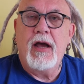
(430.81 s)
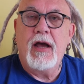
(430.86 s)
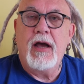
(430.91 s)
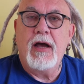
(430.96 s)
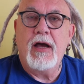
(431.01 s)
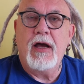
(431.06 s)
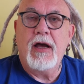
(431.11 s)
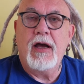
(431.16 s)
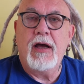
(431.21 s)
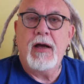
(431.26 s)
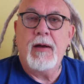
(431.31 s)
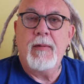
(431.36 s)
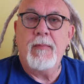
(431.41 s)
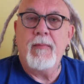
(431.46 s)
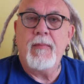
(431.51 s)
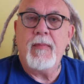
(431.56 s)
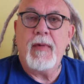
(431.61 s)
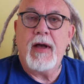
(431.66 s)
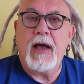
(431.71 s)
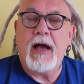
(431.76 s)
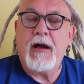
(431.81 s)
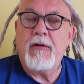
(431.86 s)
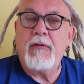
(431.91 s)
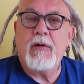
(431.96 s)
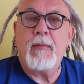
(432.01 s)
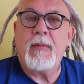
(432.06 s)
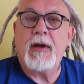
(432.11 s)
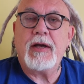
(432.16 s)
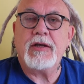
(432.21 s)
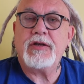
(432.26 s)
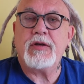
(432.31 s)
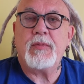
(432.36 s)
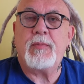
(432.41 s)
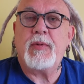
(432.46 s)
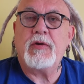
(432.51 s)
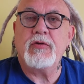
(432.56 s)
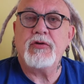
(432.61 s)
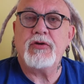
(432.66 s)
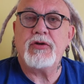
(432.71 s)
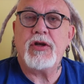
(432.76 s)
Um, how am I
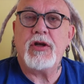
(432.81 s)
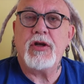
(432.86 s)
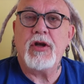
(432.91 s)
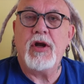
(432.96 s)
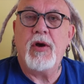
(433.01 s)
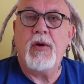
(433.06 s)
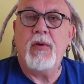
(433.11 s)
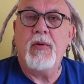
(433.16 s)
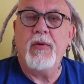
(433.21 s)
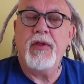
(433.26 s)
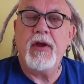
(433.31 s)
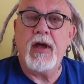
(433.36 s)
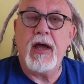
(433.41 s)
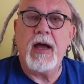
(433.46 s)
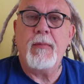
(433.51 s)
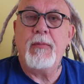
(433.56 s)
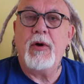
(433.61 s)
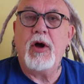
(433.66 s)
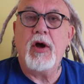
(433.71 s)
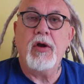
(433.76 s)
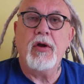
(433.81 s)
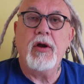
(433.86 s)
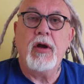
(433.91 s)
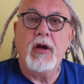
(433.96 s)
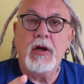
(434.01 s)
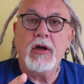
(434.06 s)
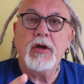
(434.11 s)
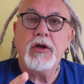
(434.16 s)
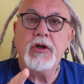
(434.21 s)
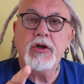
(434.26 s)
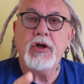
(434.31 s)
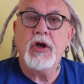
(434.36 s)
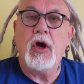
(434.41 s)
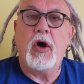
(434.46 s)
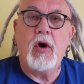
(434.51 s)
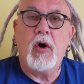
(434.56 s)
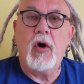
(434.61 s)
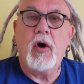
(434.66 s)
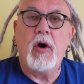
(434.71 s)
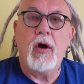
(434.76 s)
supposed to know that I'm on
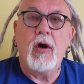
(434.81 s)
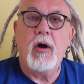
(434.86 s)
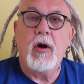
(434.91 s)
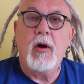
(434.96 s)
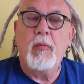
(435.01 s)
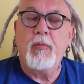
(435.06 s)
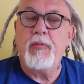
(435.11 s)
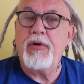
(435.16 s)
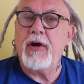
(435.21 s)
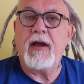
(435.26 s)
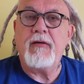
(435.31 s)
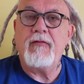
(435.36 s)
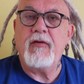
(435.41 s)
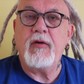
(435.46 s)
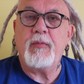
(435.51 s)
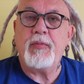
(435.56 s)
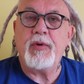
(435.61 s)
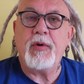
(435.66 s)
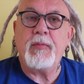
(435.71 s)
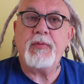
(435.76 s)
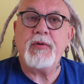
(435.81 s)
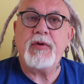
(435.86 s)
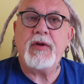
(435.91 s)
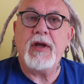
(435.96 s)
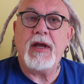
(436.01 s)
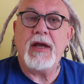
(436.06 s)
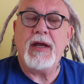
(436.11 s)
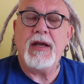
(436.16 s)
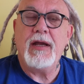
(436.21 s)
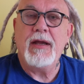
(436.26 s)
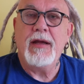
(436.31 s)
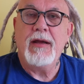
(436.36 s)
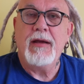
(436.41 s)
your private property.